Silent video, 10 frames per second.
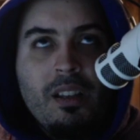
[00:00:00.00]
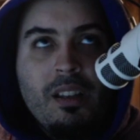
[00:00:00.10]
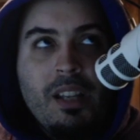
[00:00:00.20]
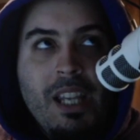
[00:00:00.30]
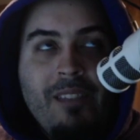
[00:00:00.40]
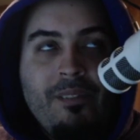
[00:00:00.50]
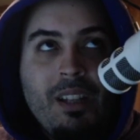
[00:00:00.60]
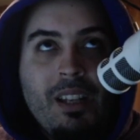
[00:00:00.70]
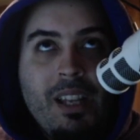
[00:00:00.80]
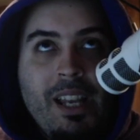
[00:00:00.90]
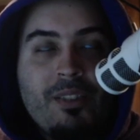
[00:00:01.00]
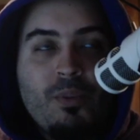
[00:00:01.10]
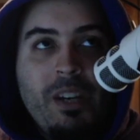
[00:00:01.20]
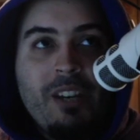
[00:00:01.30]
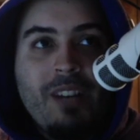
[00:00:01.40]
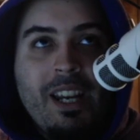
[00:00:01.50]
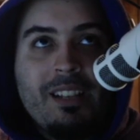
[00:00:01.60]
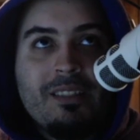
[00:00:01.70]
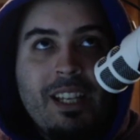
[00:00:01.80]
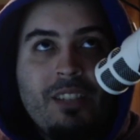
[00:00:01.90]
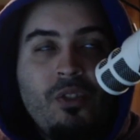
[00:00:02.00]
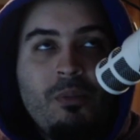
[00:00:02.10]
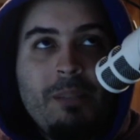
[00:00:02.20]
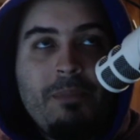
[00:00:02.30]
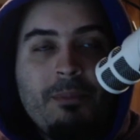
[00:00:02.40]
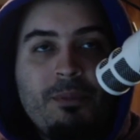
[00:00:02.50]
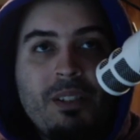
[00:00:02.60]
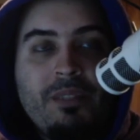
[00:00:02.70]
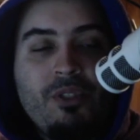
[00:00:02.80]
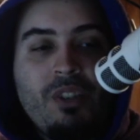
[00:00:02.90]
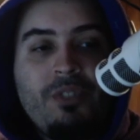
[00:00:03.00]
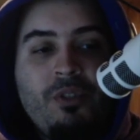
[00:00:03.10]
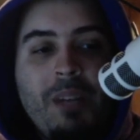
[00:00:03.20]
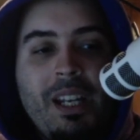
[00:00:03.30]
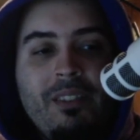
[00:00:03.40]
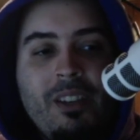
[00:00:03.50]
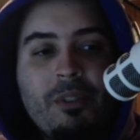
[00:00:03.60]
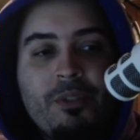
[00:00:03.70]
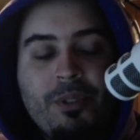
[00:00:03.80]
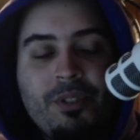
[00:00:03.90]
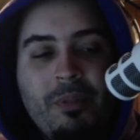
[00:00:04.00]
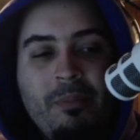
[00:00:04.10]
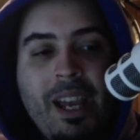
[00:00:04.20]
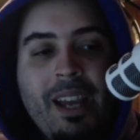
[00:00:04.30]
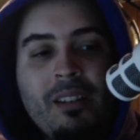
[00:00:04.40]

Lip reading: If it's weird, right? Because like normally pump spells, if you draw too many of them, are supposed to be bad.